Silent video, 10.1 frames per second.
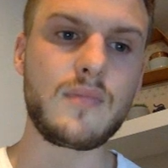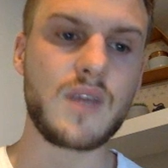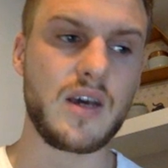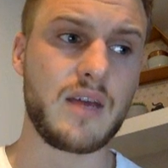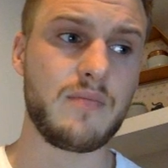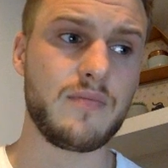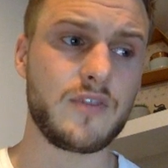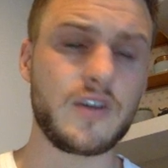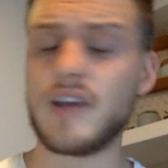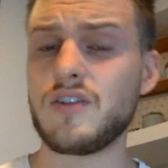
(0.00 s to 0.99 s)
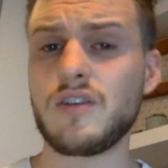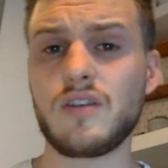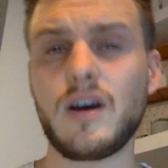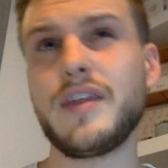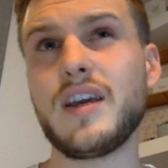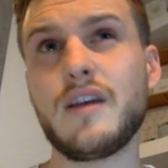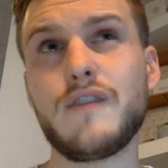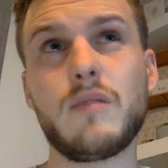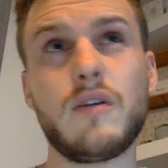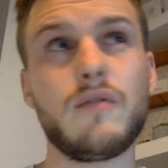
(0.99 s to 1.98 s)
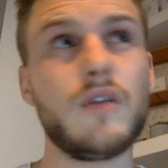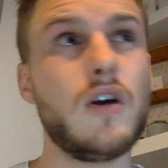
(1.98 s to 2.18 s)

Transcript: So yeah, it's just, I think I found about